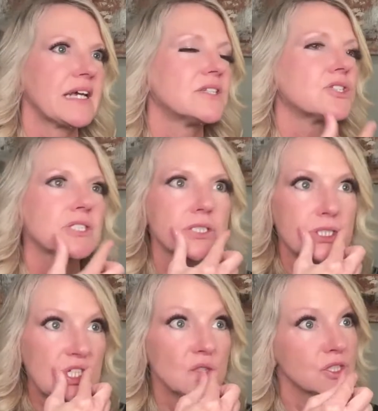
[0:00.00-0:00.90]
and just,
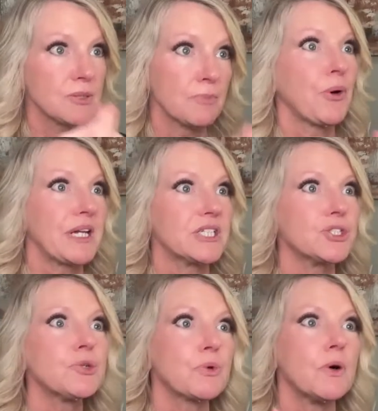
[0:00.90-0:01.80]
support in
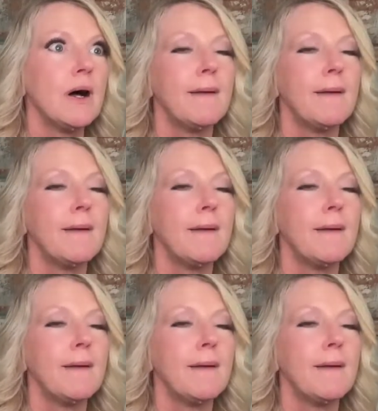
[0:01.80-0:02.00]
general.